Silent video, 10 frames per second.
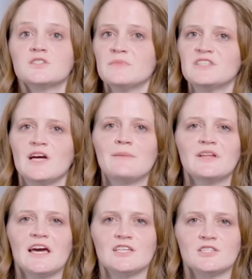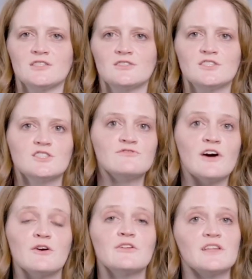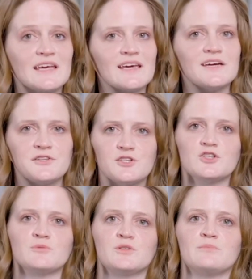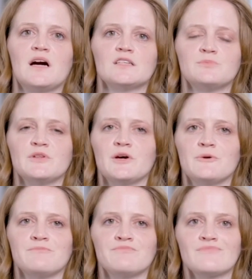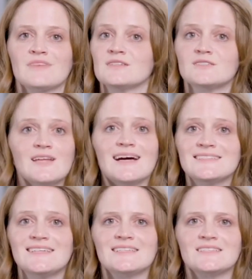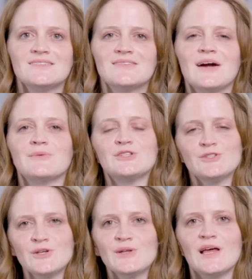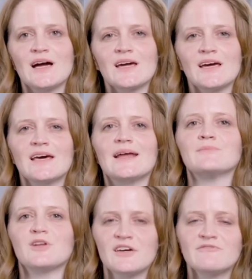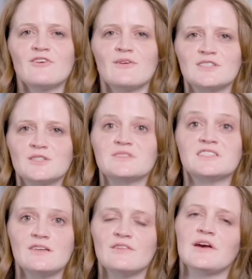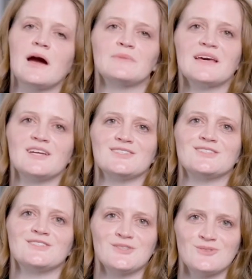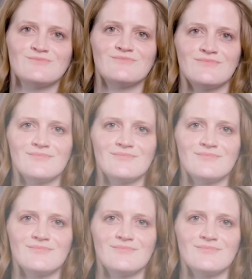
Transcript: To submit your application, just follow the link in the description box below. So that's it. I wish you good luck, and I'm looking forward to receiving your application soon.